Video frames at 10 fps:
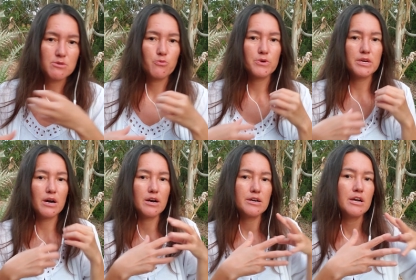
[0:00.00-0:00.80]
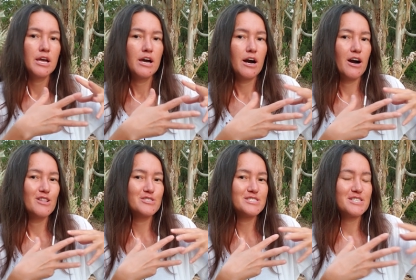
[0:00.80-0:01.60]
We are,
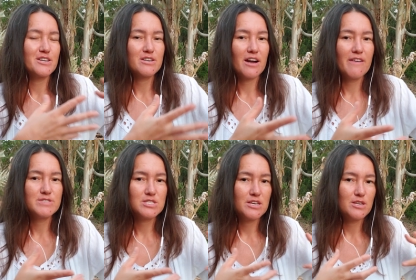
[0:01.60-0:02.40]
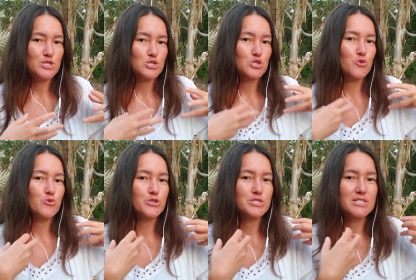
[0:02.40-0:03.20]
let's say, gravitated
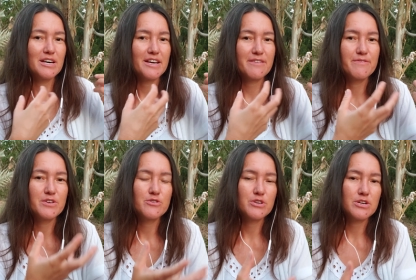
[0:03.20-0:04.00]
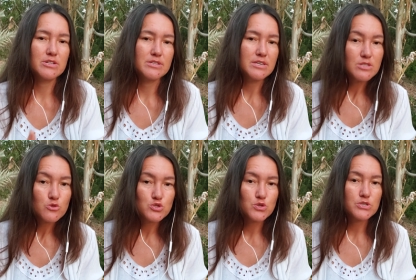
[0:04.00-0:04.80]
towards like very clean
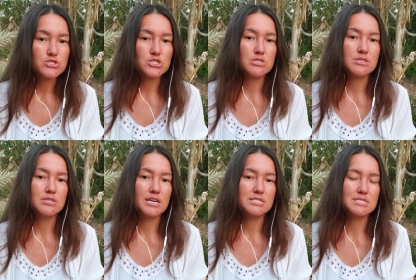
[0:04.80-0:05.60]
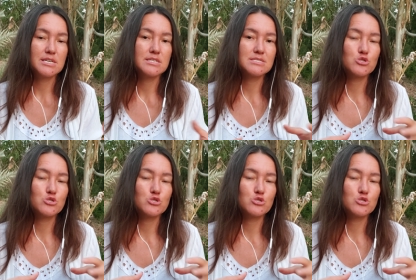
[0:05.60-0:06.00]
nutrition in that sense,